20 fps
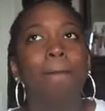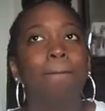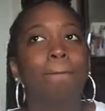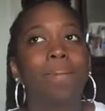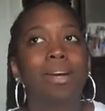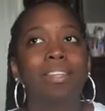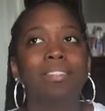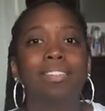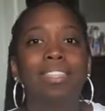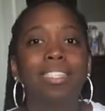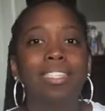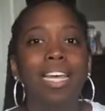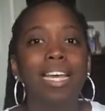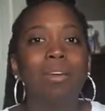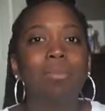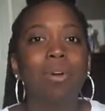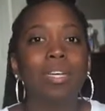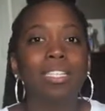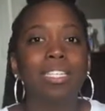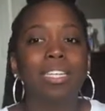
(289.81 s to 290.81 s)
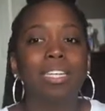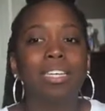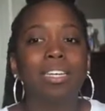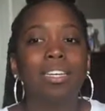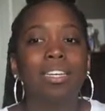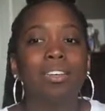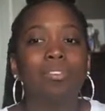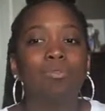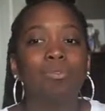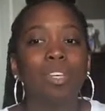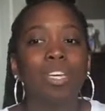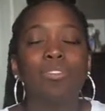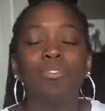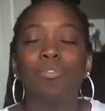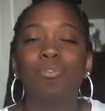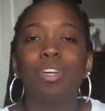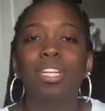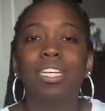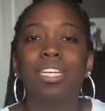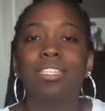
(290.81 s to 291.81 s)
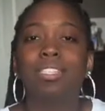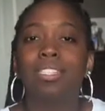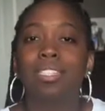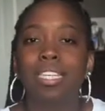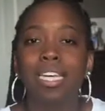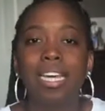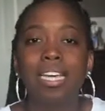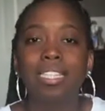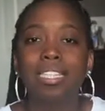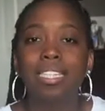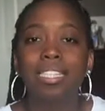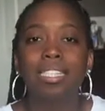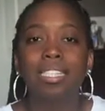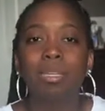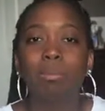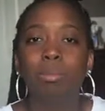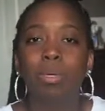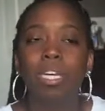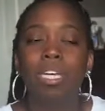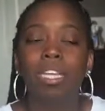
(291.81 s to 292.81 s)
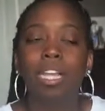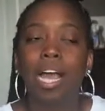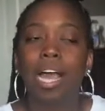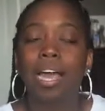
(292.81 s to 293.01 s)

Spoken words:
But the steak wasn't even really seasoned to me.